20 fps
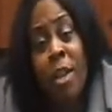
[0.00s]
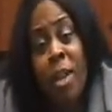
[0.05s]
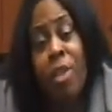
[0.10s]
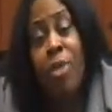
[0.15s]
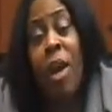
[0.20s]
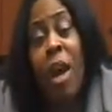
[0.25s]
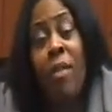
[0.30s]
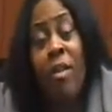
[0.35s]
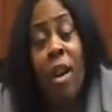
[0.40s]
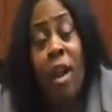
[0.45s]
But then
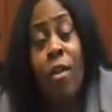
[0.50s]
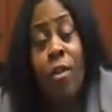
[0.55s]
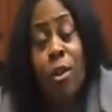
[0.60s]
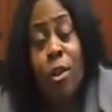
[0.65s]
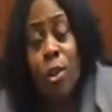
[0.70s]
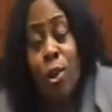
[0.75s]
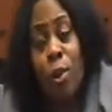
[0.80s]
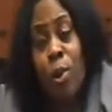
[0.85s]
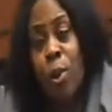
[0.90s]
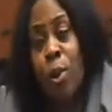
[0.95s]
you have another
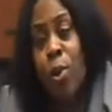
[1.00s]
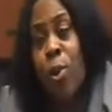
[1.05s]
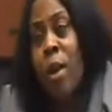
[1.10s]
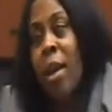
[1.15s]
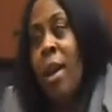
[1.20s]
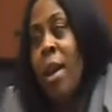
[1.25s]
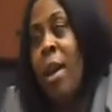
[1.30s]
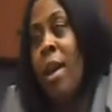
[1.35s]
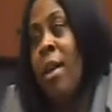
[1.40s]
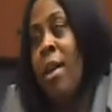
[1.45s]
school,
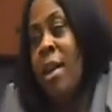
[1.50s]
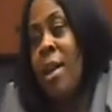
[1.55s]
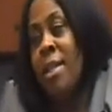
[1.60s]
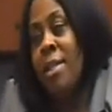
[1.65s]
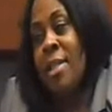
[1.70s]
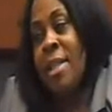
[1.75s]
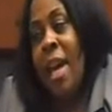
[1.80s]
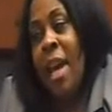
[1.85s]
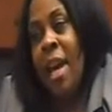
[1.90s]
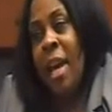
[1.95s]

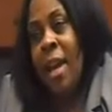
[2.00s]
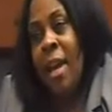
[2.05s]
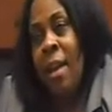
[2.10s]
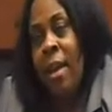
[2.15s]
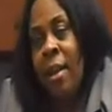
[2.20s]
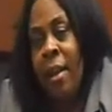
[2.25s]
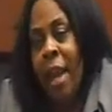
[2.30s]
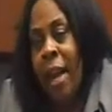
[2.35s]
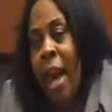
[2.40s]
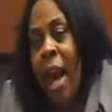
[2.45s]
let's say
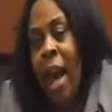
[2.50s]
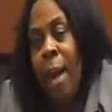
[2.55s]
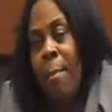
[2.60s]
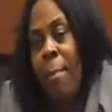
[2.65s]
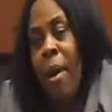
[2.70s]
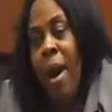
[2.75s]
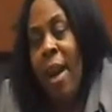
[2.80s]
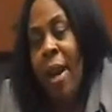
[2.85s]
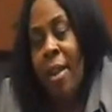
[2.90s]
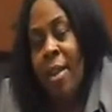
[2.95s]
like Hyde
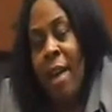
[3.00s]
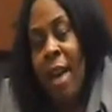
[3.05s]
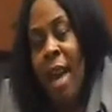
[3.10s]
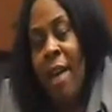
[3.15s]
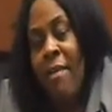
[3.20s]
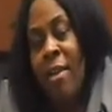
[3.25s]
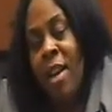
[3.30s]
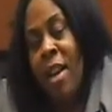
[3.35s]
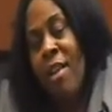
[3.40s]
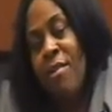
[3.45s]
Park, and they
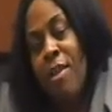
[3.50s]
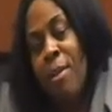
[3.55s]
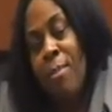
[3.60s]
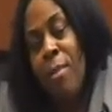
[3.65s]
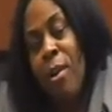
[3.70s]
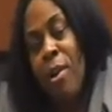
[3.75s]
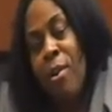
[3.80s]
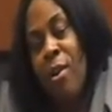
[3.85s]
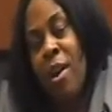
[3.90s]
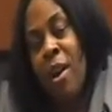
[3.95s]
have a
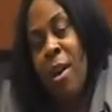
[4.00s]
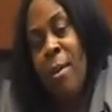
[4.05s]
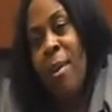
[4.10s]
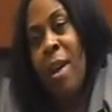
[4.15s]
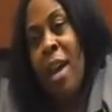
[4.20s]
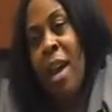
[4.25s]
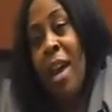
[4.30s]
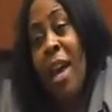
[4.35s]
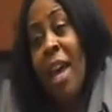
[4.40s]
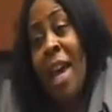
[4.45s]
gifted
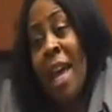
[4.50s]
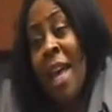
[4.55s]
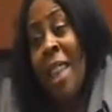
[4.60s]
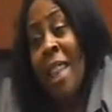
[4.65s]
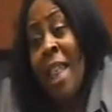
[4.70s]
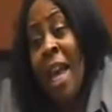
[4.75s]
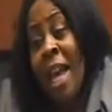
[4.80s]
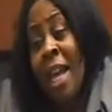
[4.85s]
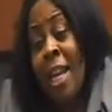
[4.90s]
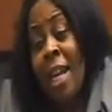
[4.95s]
program
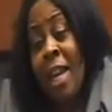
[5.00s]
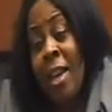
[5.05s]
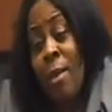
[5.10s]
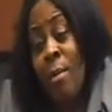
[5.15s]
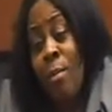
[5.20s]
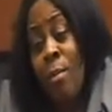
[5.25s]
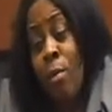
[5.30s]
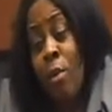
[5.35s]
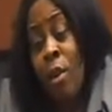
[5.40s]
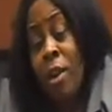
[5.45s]
and they
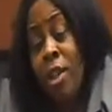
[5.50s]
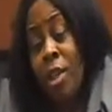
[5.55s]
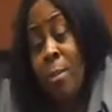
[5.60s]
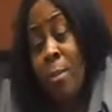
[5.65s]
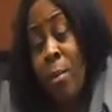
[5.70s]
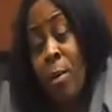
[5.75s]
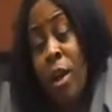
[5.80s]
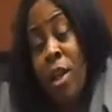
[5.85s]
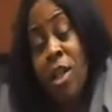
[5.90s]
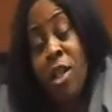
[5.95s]
need more
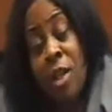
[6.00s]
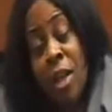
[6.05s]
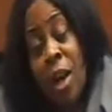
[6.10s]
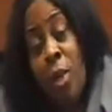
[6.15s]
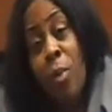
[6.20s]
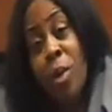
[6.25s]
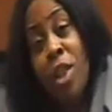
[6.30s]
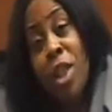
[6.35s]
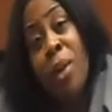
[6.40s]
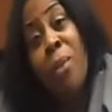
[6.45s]
support to
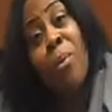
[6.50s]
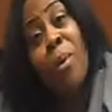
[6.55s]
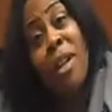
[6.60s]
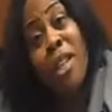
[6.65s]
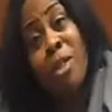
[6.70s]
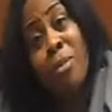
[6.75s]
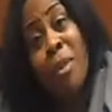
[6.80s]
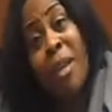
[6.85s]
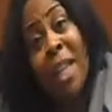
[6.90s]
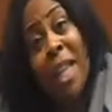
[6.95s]
help with
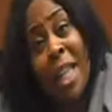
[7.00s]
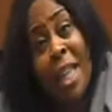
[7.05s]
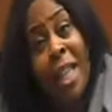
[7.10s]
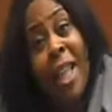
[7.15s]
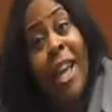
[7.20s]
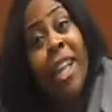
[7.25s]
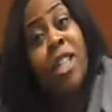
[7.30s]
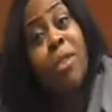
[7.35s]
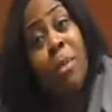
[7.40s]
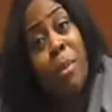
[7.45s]
enrichment,
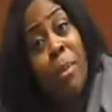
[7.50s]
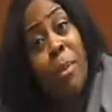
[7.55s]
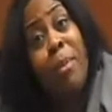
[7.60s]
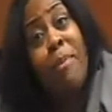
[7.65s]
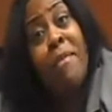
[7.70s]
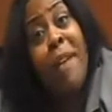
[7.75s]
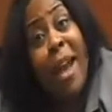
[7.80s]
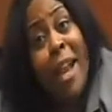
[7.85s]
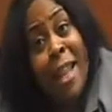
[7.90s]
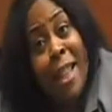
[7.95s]
they should be
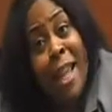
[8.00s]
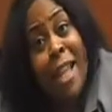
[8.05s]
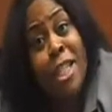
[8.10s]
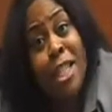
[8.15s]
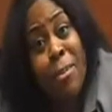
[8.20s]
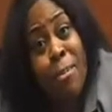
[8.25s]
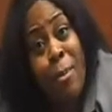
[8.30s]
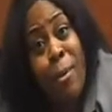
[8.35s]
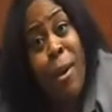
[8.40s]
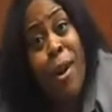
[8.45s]
provided
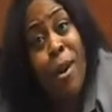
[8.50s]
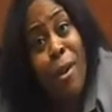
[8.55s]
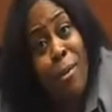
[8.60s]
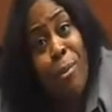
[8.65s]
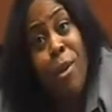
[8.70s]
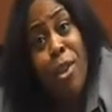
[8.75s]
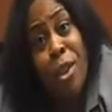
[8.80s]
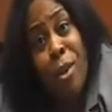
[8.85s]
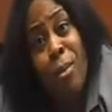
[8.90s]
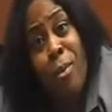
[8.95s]
that support
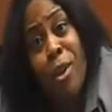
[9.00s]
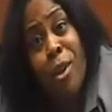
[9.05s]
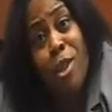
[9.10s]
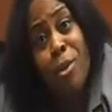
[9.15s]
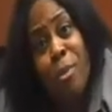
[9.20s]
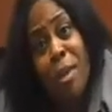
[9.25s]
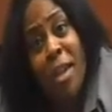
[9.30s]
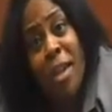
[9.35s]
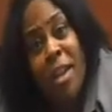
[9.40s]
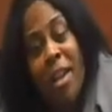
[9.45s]
with
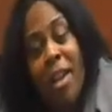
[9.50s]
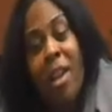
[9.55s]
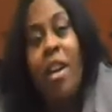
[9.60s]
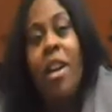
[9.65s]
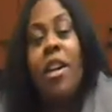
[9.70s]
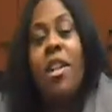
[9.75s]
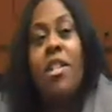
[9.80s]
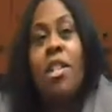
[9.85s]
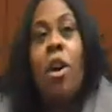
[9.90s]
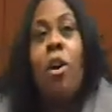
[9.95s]
enrichment.
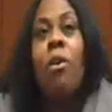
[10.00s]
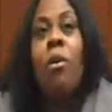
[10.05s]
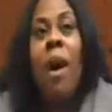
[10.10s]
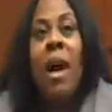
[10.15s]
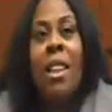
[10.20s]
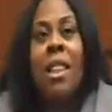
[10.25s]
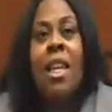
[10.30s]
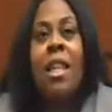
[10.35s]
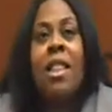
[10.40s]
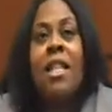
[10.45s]

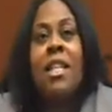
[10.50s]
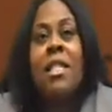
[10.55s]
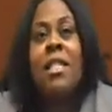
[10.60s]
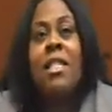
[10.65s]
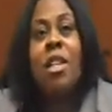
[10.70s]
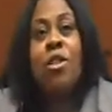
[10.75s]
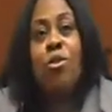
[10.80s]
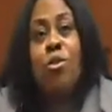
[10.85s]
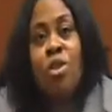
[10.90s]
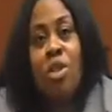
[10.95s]
So I think the
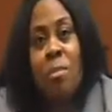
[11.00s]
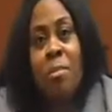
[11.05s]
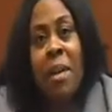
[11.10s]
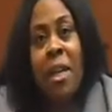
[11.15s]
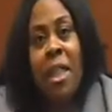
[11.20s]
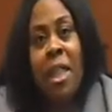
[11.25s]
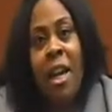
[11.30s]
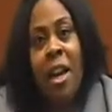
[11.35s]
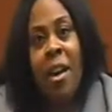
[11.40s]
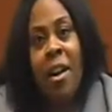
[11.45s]
essentials should
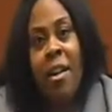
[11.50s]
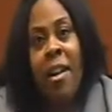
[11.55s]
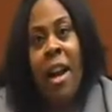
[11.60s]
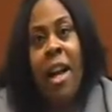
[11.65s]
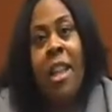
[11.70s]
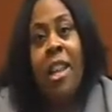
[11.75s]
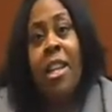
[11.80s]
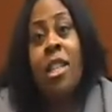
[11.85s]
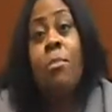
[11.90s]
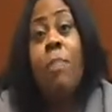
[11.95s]
be there,
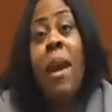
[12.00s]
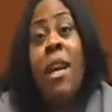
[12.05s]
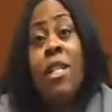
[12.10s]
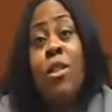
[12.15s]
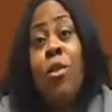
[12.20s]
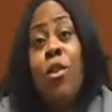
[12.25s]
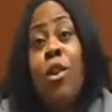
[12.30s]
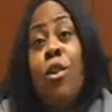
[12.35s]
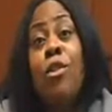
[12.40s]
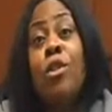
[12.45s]
and it's
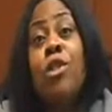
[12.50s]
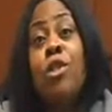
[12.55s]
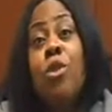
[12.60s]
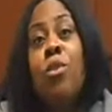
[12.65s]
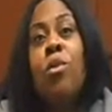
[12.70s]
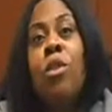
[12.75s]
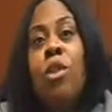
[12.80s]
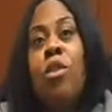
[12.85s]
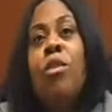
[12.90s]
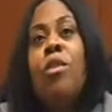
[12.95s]
based on your
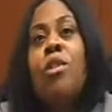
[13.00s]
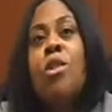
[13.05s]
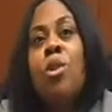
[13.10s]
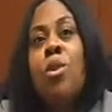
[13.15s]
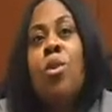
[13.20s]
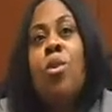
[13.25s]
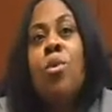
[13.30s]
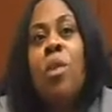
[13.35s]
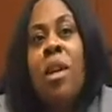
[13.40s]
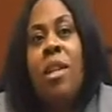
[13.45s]
school. Your
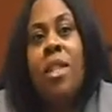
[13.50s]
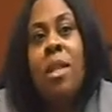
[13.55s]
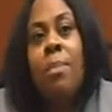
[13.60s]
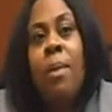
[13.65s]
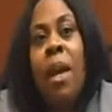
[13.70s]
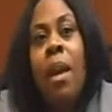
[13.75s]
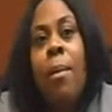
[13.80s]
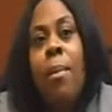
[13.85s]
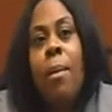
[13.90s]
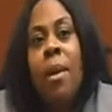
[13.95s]
school needs
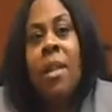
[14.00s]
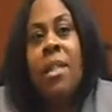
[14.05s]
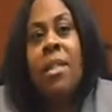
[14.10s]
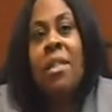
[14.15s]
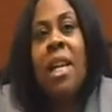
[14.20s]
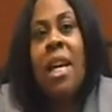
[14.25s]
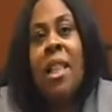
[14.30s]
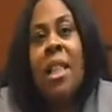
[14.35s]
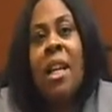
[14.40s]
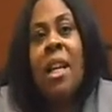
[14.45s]
to be able to
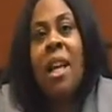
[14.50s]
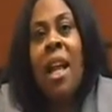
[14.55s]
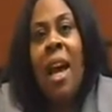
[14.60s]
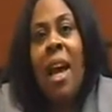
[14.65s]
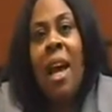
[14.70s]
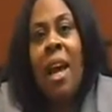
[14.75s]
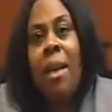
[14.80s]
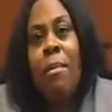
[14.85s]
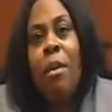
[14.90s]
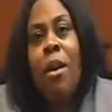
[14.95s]
state the
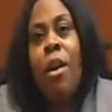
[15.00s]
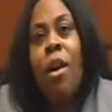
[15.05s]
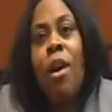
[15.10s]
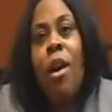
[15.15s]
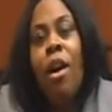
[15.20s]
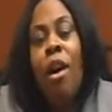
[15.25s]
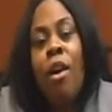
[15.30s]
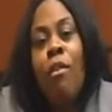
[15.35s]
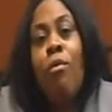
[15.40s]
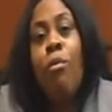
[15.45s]
claim
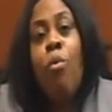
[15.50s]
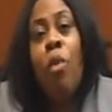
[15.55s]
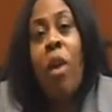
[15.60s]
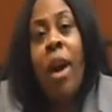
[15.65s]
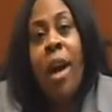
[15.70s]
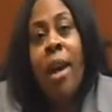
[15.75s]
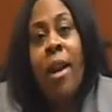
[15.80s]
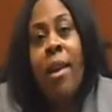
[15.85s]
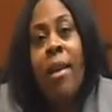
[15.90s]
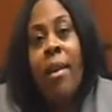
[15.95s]
of
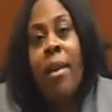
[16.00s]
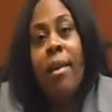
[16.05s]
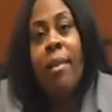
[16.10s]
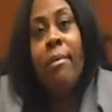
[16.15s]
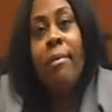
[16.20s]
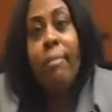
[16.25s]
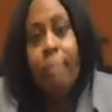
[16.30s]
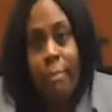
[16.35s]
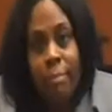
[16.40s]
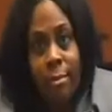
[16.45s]
what
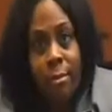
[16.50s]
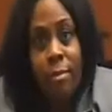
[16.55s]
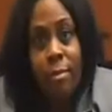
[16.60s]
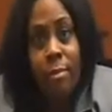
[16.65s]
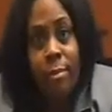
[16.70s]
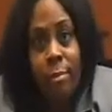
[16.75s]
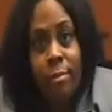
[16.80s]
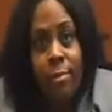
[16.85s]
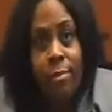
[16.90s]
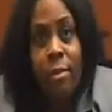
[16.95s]

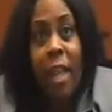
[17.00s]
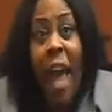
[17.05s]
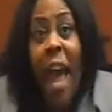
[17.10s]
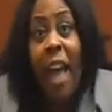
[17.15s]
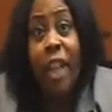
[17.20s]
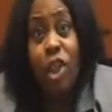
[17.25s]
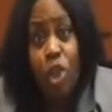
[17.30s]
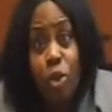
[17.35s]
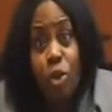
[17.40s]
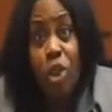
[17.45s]
the
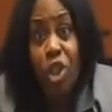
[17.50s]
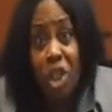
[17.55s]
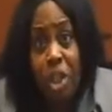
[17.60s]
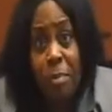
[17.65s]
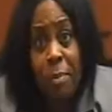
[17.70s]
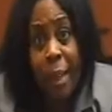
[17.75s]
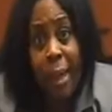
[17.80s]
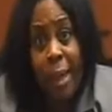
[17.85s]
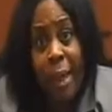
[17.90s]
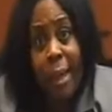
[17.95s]
extra
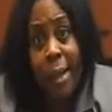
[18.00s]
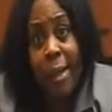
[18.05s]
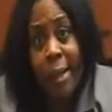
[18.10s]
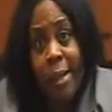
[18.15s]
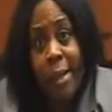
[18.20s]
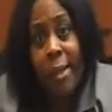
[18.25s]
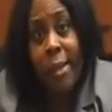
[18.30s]
should be.